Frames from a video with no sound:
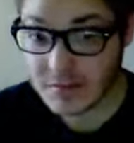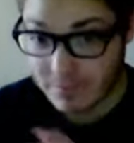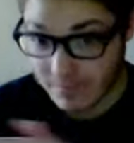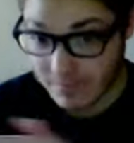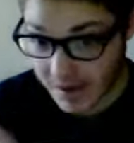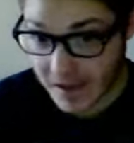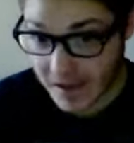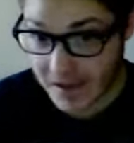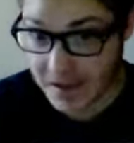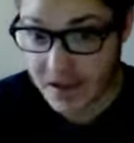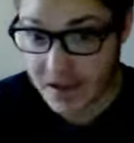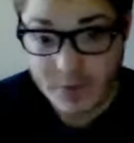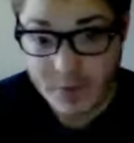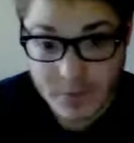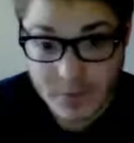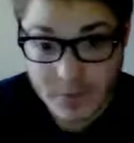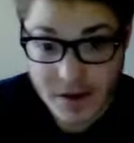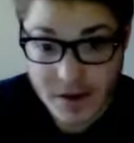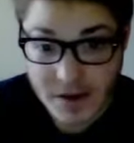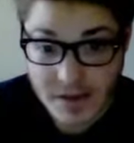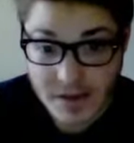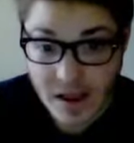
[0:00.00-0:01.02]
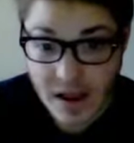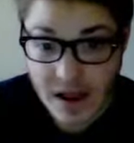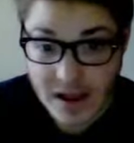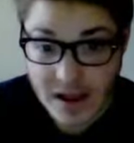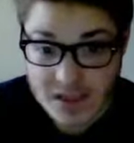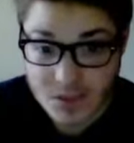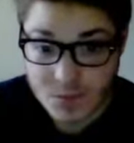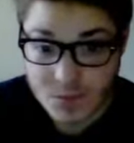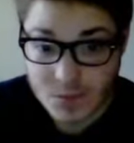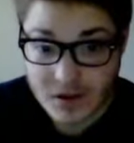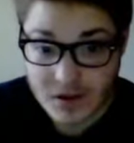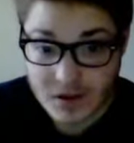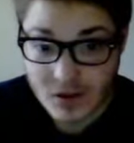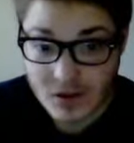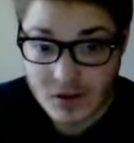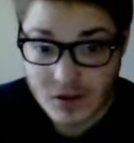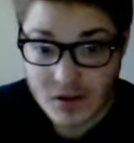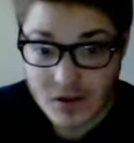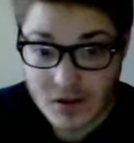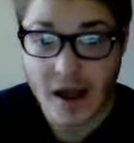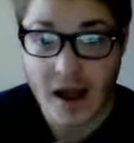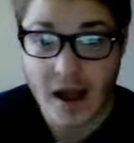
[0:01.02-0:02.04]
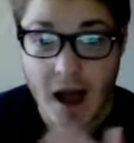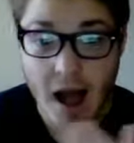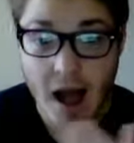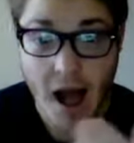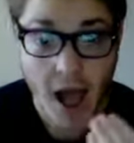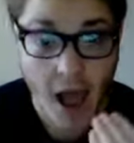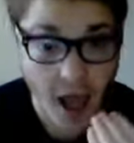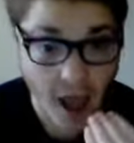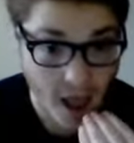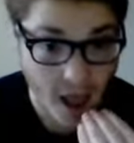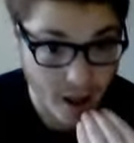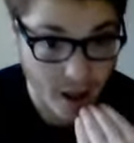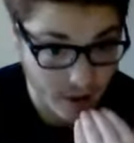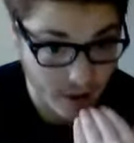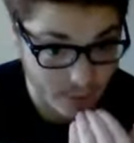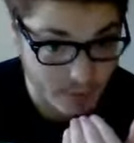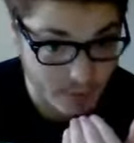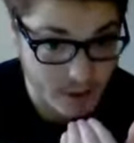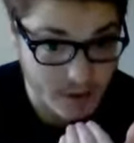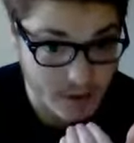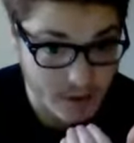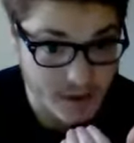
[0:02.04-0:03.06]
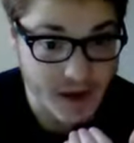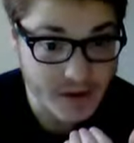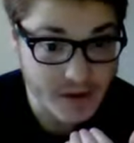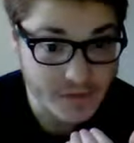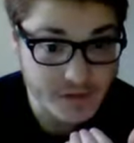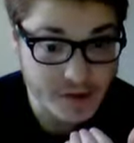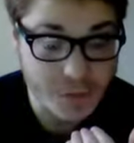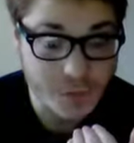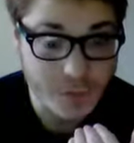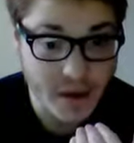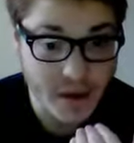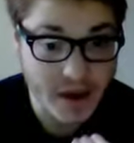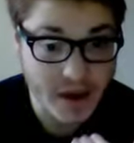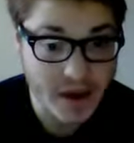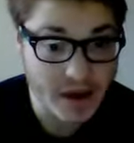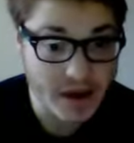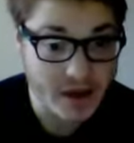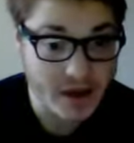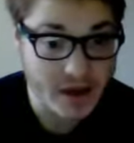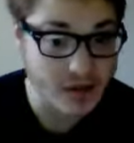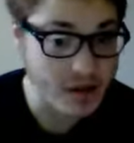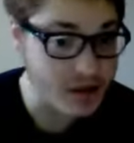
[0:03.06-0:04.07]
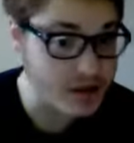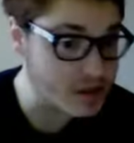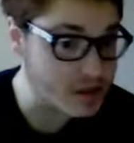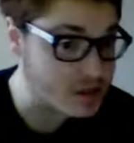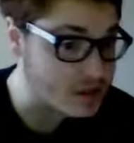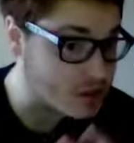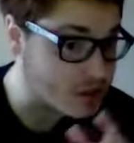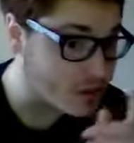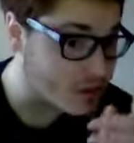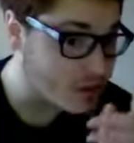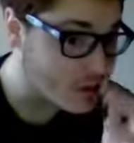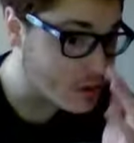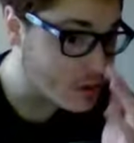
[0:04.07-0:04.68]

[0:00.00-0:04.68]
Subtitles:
my kid wouldn't be in the hospital, I wouldn't have to pay these